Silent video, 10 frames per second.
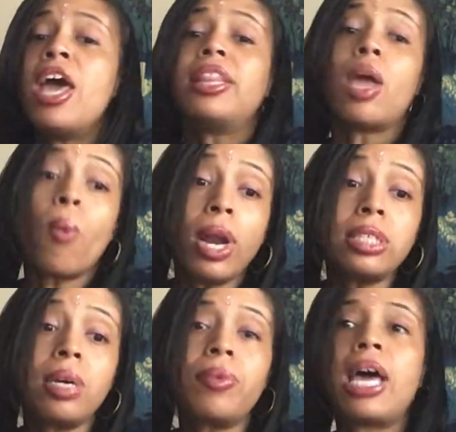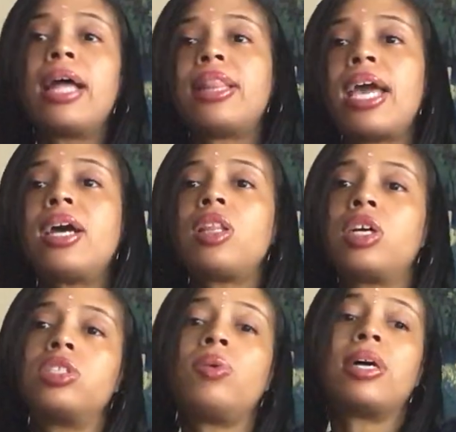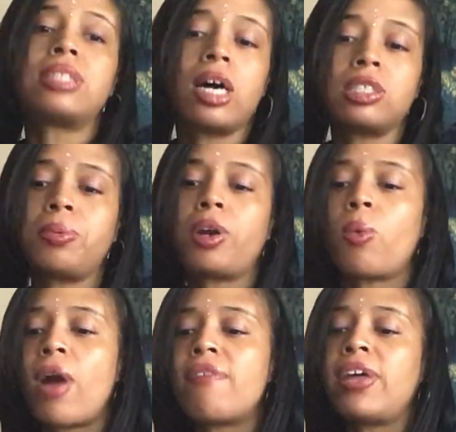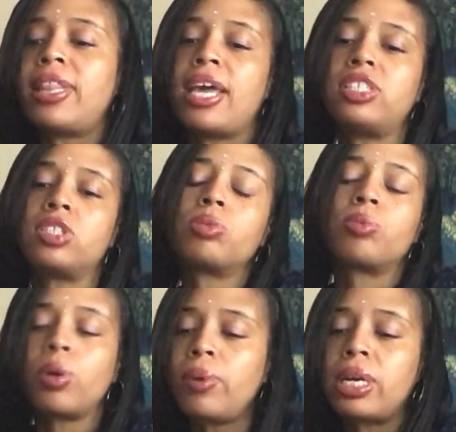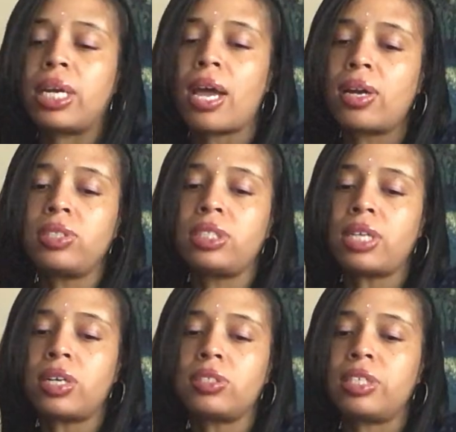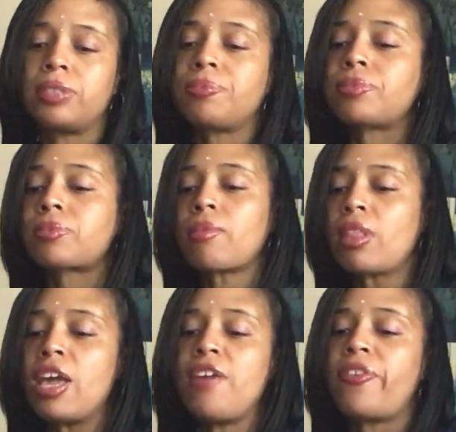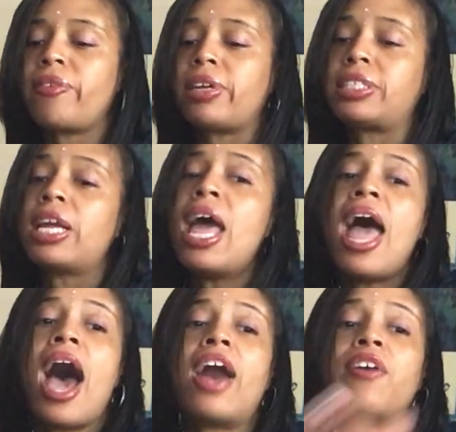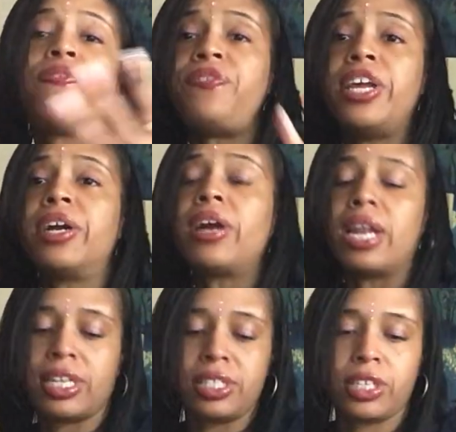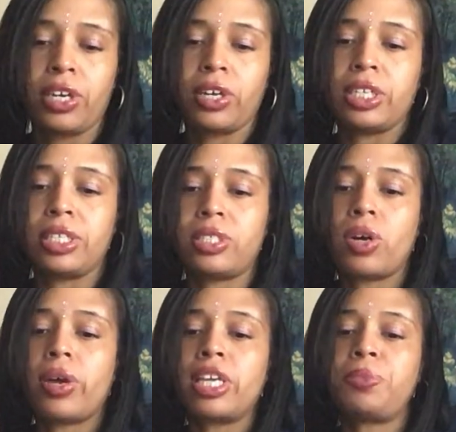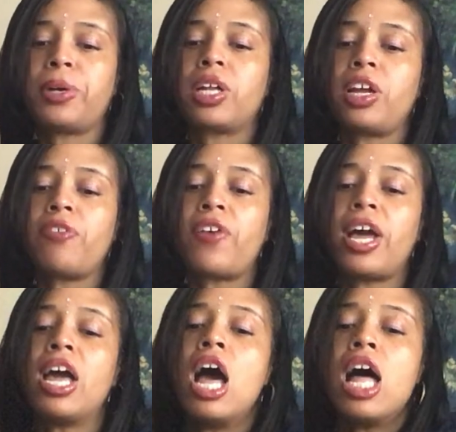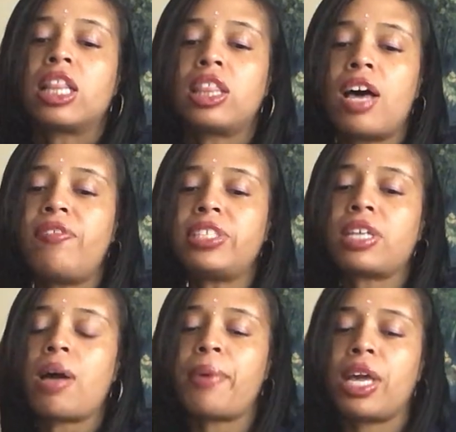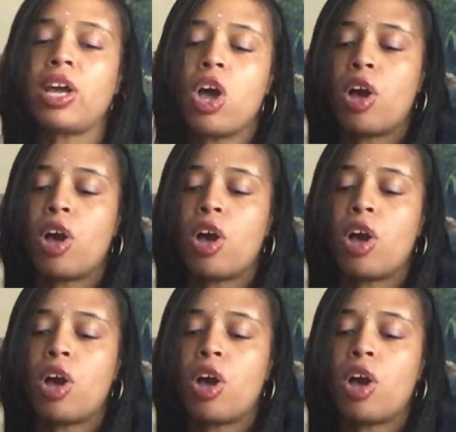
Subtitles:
They wanted someone that they could look to as a husband or wife, and they just ruined it. Energy's energy. If it resonates, out of fear and insecurities. Okay, Spirit, clarify, love is coming.